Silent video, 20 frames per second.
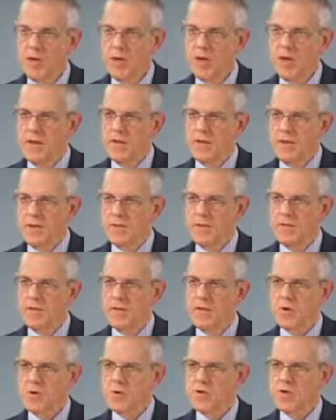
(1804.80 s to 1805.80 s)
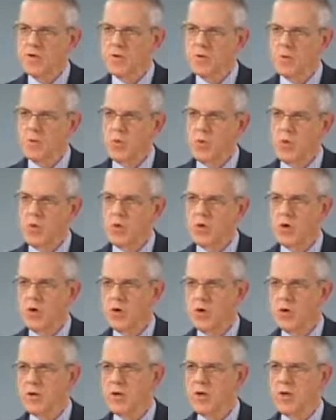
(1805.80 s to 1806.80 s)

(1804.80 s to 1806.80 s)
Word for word: that it refers to what we call